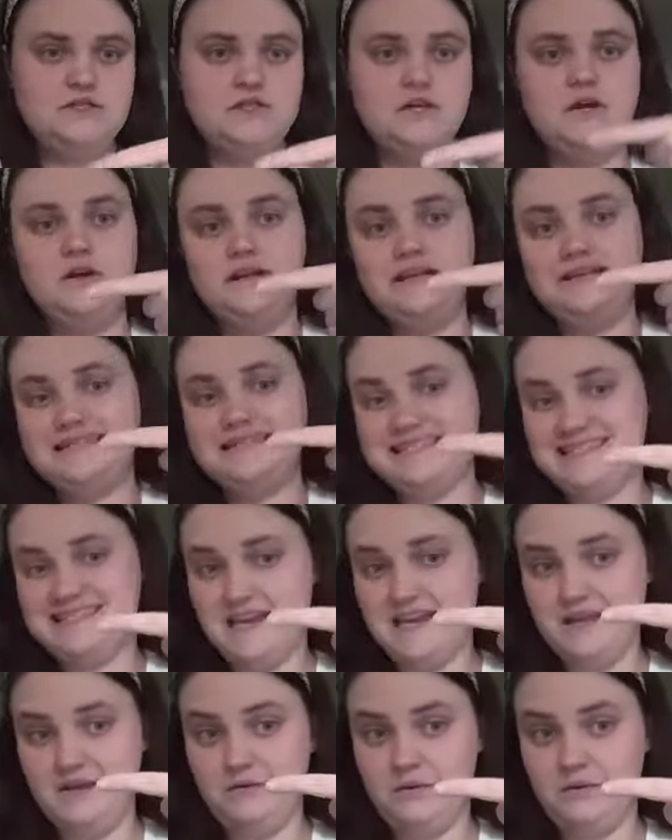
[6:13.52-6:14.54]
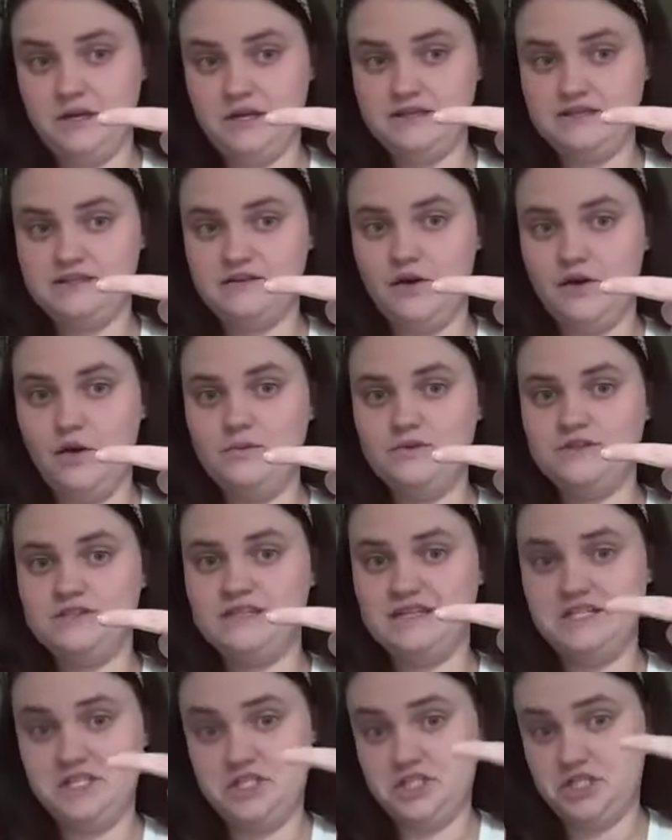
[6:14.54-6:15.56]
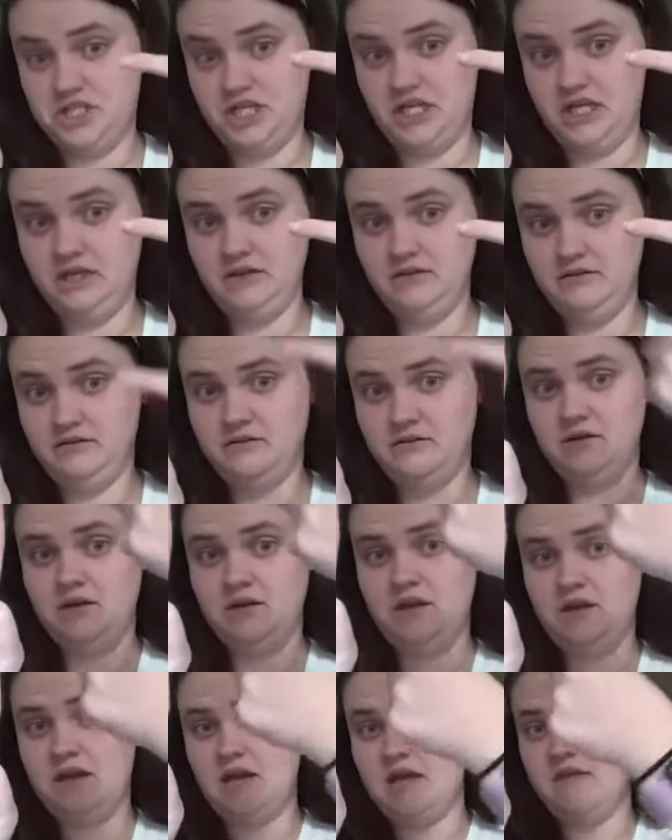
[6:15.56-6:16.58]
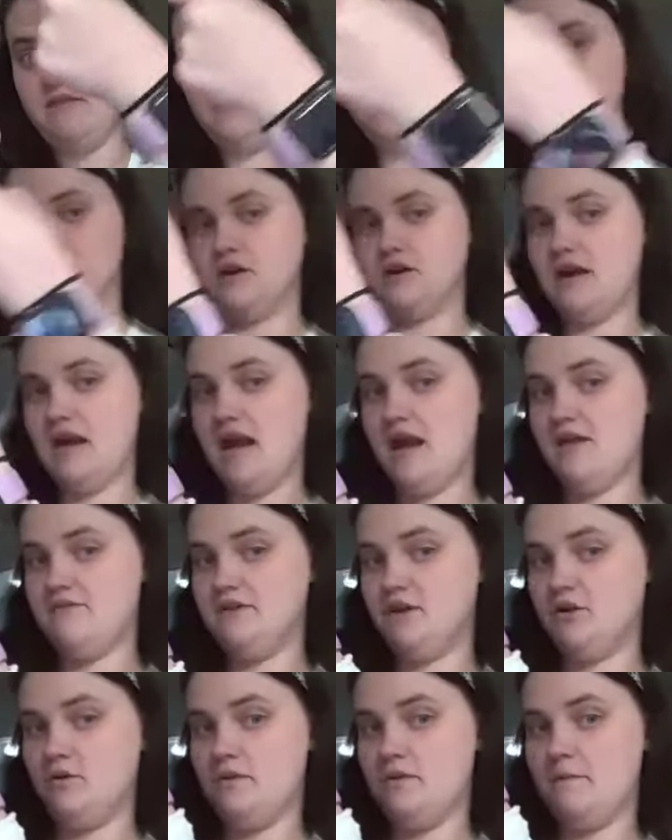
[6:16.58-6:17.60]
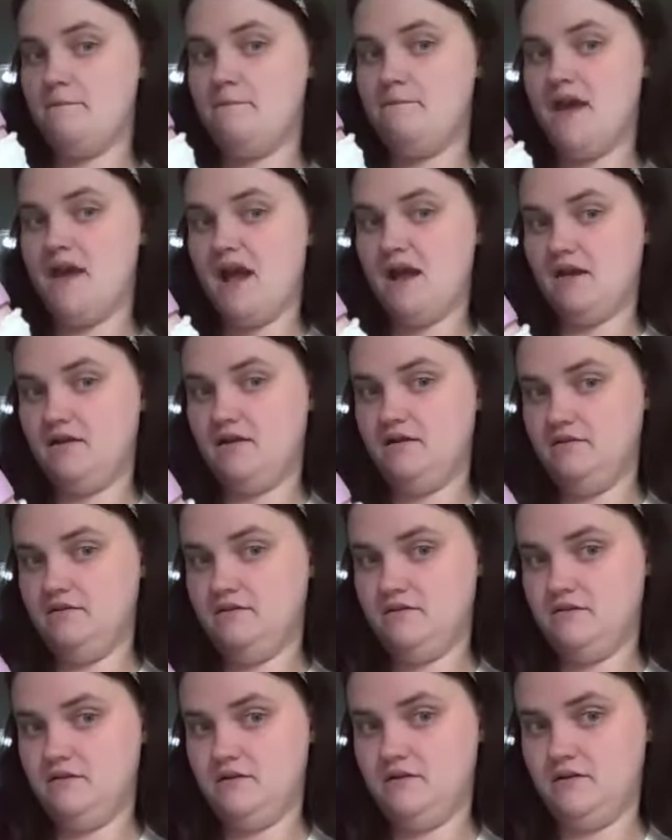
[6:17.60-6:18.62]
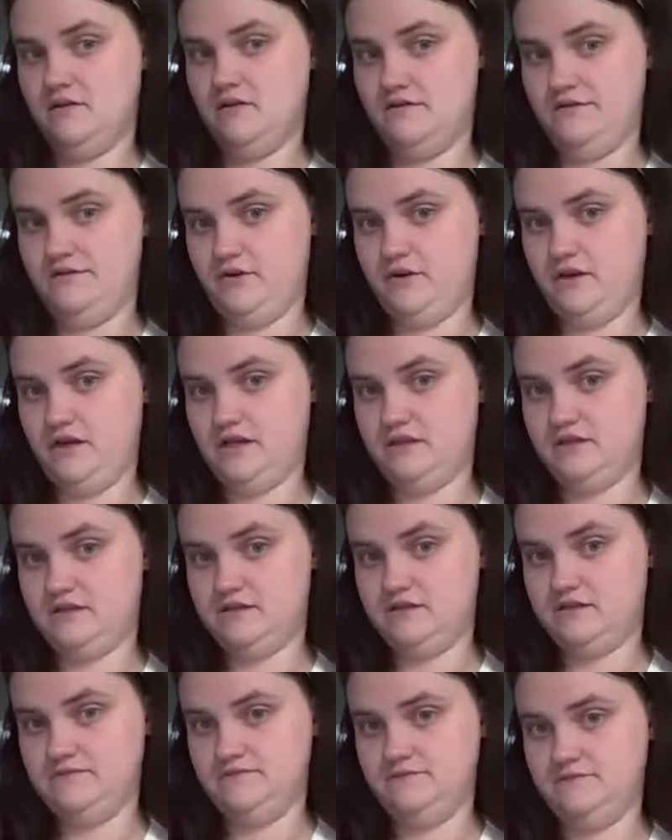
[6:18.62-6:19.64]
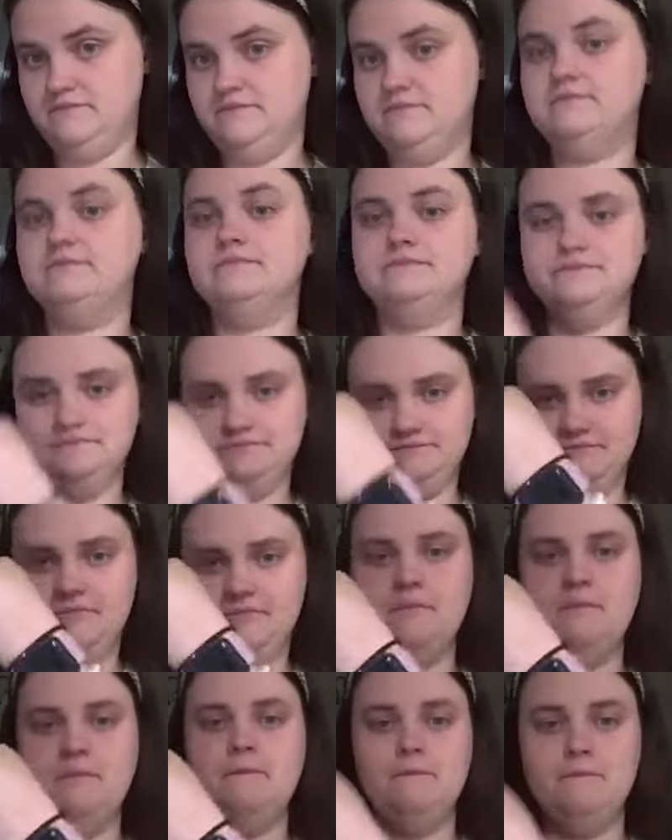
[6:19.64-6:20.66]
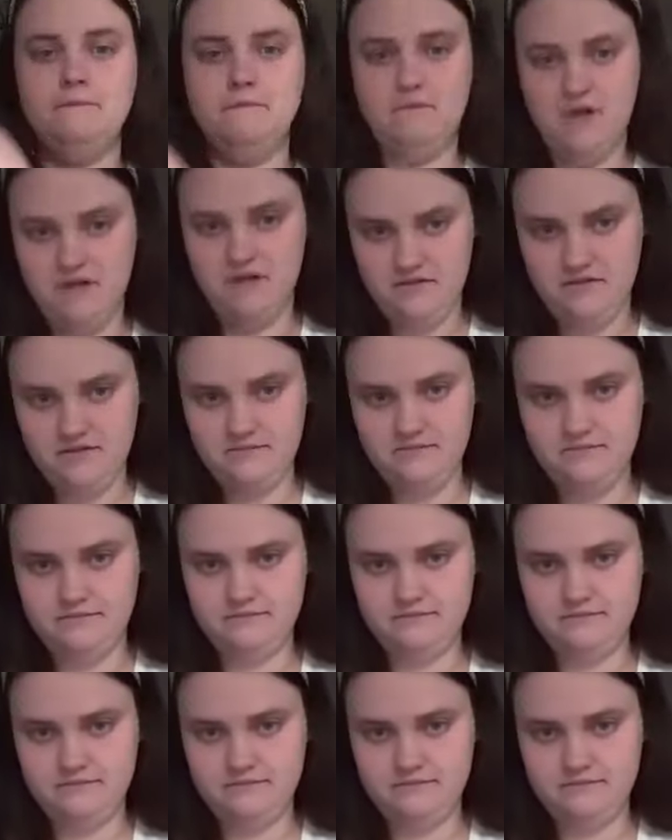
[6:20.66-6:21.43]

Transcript: turn it sideways, almost like a G, and then you're going to have it go the back of your hands. Mm-hmm. Month.